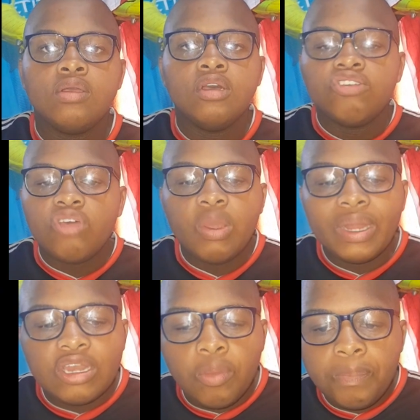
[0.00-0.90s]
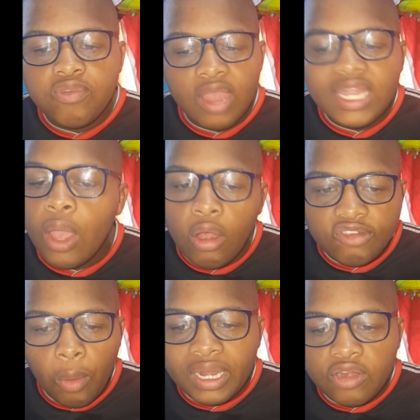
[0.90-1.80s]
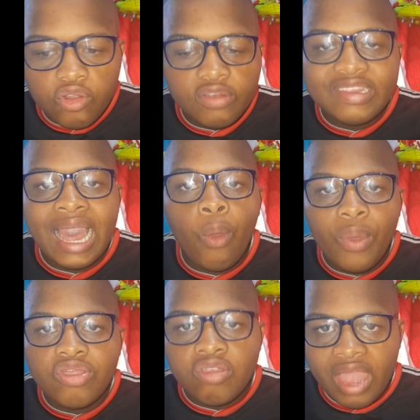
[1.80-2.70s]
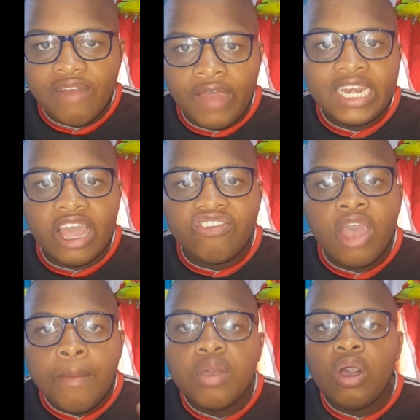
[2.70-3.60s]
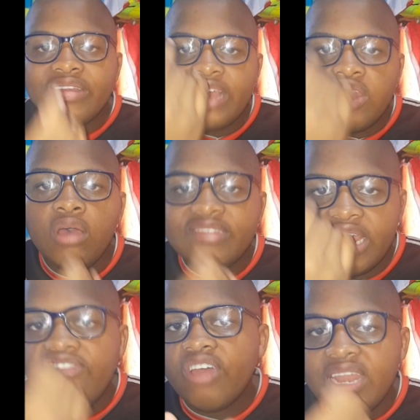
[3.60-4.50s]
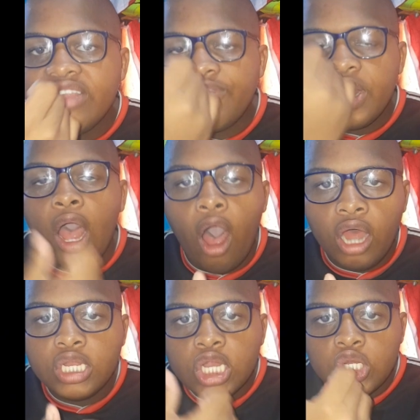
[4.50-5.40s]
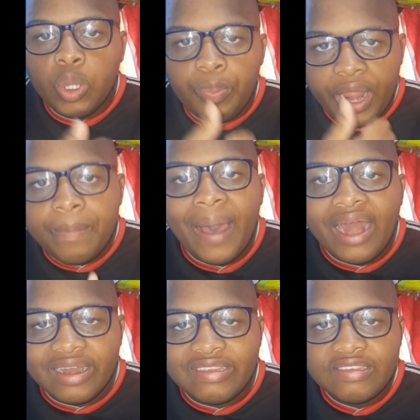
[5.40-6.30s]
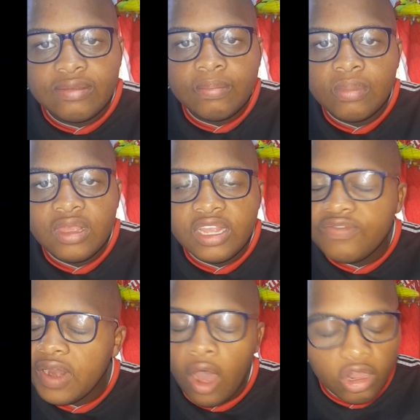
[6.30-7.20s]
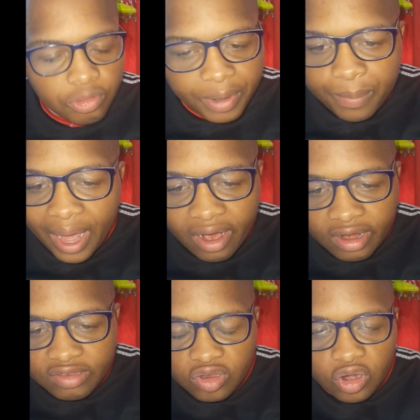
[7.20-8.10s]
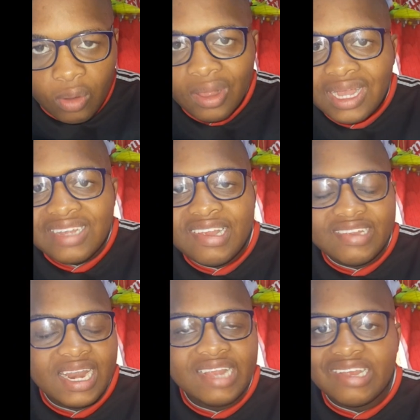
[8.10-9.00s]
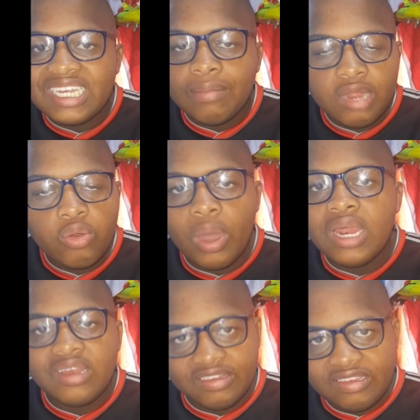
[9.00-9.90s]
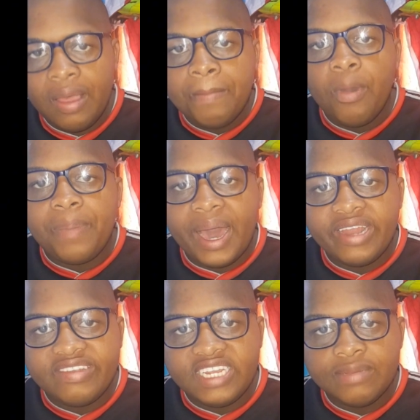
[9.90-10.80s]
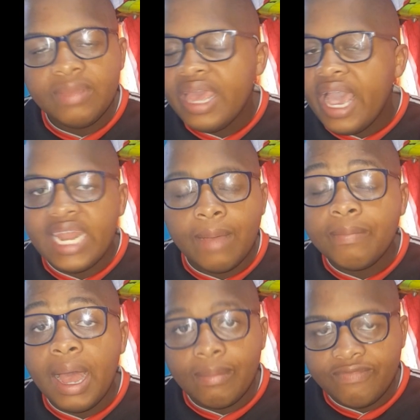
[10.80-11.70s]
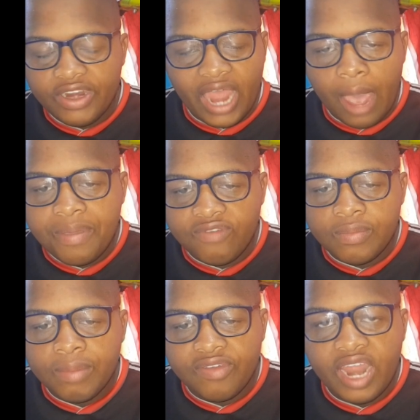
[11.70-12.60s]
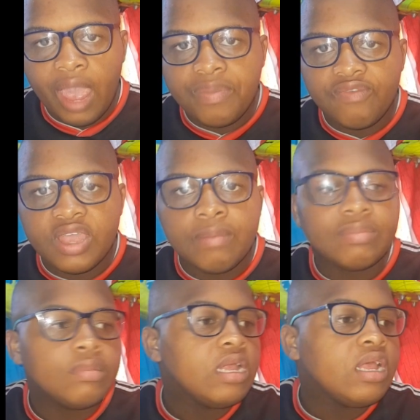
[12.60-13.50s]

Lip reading: So they also wanted to use their width to their advantage, because they know centrally it's very hard to break Pirates. It's very hard to break Pirates. Sasana has adapted well in this Pirates team, and I'm very happy for him. I'm very happy for him.